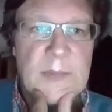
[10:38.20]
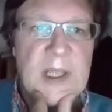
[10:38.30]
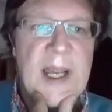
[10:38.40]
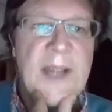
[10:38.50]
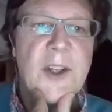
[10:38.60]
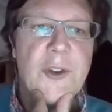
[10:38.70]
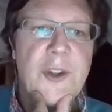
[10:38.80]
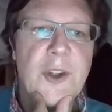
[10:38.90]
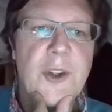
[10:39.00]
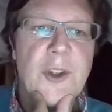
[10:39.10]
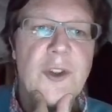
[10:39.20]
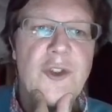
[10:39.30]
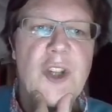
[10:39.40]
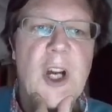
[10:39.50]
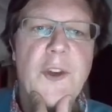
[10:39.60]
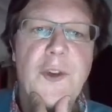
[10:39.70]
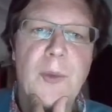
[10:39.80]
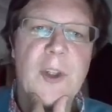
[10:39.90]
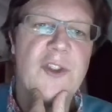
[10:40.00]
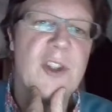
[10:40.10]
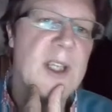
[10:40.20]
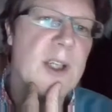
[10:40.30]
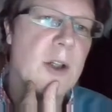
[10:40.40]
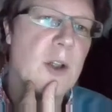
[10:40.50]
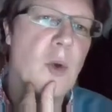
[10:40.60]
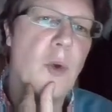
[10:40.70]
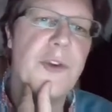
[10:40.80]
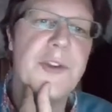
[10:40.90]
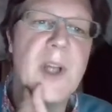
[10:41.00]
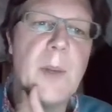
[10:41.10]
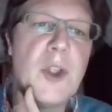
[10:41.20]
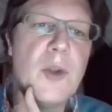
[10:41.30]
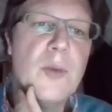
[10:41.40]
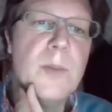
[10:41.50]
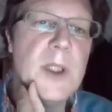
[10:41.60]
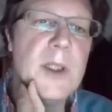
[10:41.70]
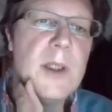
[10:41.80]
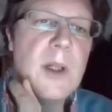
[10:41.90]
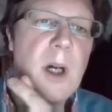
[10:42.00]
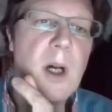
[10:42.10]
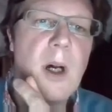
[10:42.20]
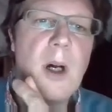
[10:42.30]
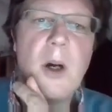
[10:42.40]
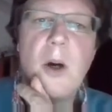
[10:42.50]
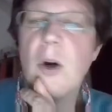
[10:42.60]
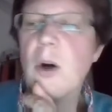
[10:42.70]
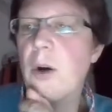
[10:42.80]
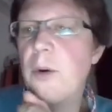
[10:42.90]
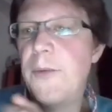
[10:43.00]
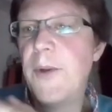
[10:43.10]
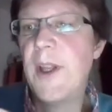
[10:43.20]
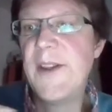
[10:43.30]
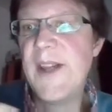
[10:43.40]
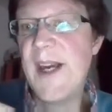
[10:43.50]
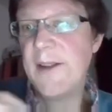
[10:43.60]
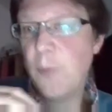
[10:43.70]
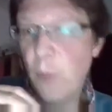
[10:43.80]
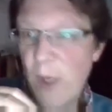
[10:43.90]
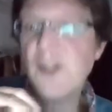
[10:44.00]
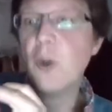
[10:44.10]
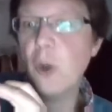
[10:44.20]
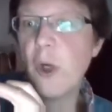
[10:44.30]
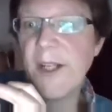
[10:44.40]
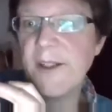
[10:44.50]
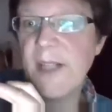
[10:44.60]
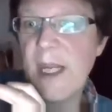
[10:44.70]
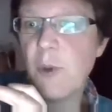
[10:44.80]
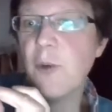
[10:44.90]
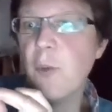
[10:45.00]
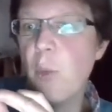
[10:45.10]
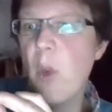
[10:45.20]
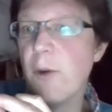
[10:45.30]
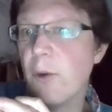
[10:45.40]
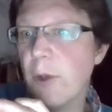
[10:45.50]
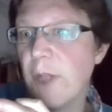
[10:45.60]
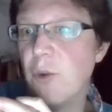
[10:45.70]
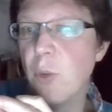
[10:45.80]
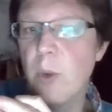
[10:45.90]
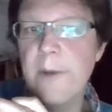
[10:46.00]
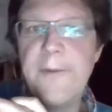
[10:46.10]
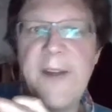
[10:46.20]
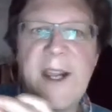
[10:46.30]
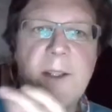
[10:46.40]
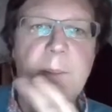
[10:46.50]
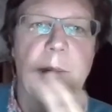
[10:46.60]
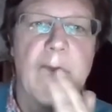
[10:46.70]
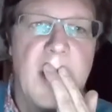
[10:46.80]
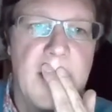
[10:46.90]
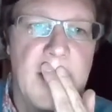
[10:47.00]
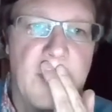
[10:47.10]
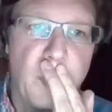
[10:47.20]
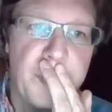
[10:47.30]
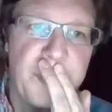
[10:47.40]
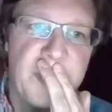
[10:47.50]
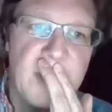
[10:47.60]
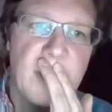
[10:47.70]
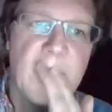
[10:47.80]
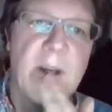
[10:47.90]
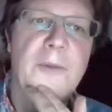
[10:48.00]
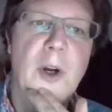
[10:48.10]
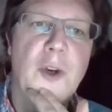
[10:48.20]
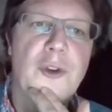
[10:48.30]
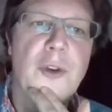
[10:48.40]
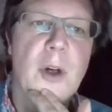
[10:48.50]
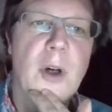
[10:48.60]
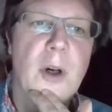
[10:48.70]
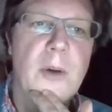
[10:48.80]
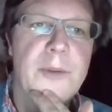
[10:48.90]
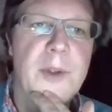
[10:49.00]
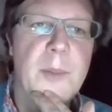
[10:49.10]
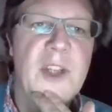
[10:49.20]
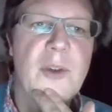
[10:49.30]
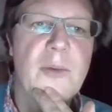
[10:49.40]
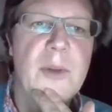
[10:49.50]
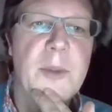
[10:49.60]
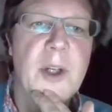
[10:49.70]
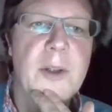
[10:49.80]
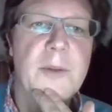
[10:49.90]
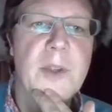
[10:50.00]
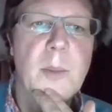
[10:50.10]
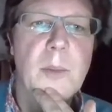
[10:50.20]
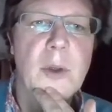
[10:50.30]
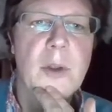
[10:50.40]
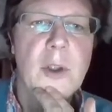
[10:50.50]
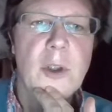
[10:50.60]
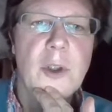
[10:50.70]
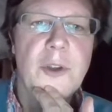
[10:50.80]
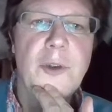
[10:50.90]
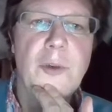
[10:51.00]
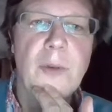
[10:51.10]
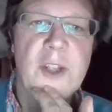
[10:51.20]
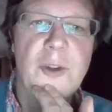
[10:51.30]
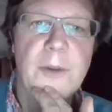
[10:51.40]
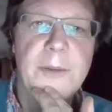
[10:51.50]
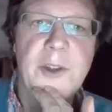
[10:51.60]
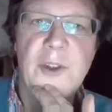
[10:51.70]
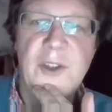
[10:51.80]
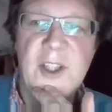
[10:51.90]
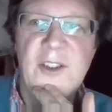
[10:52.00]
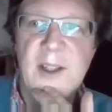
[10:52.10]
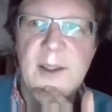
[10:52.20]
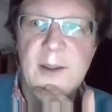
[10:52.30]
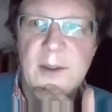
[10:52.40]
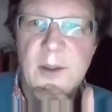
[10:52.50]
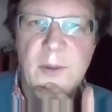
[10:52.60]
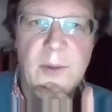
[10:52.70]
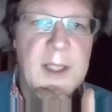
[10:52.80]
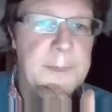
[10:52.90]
And there's the chance, which here are called W, of that when you look at the neighbor, whether or not you will affect it. And that was a function of the basic reproductive number, the duration of the disease, and the degree.